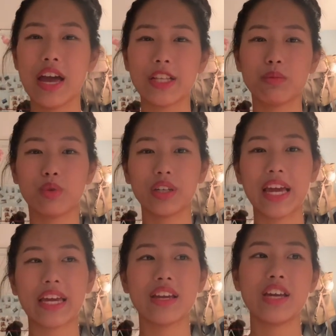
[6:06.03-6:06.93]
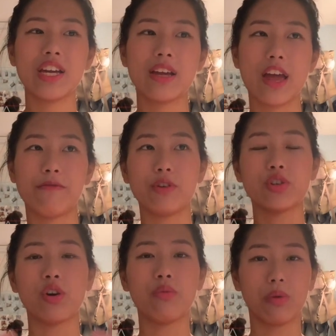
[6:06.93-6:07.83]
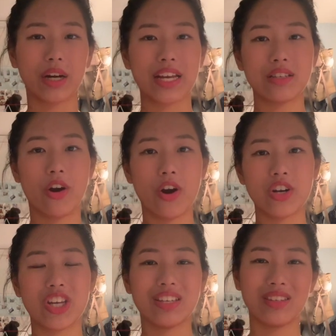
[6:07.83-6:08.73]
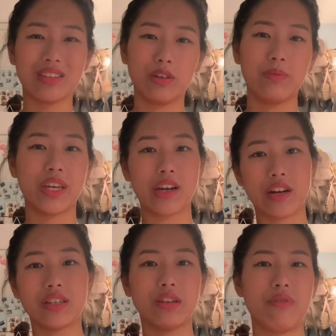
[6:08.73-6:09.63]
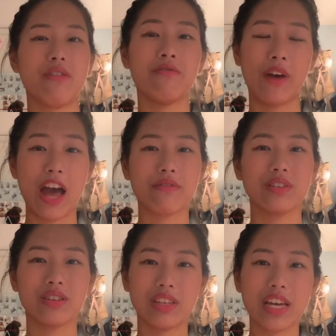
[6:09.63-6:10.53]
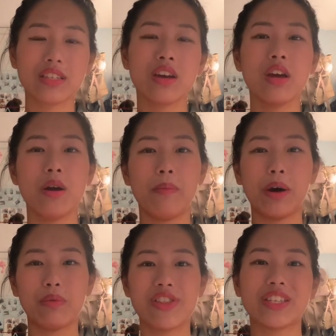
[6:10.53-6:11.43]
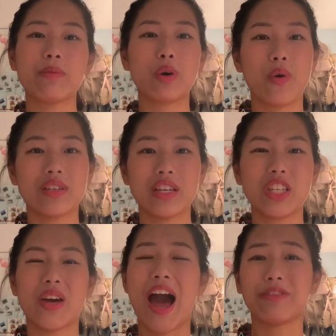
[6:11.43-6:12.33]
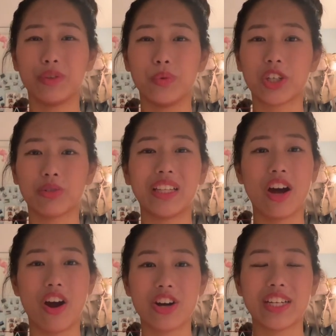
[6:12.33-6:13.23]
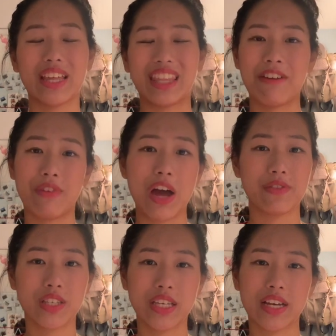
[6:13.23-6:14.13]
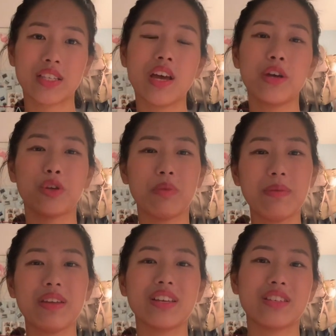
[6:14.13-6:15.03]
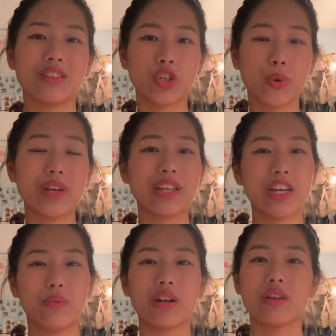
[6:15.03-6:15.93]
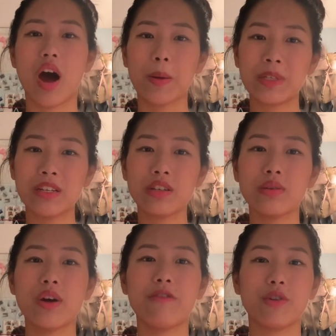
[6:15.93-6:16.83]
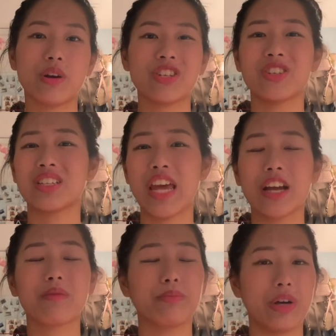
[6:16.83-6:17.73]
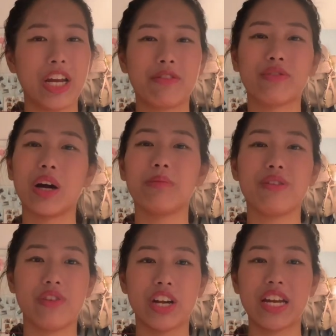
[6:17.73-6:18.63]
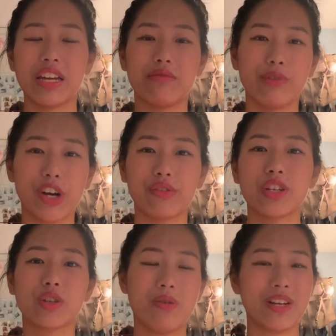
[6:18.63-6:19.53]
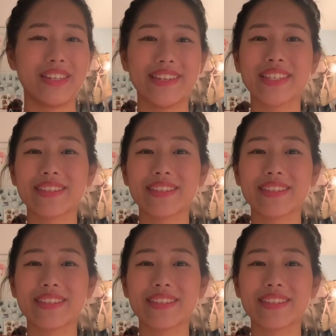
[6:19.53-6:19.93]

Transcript: It's more like if you don't work as hard, you can still be guaranteed with a 5 or 6. But with some courses, you have to work really hard to get that 5 or 6. So maybe this is a choice that you want to opt into if you want to just take a break from the very rigorous courses.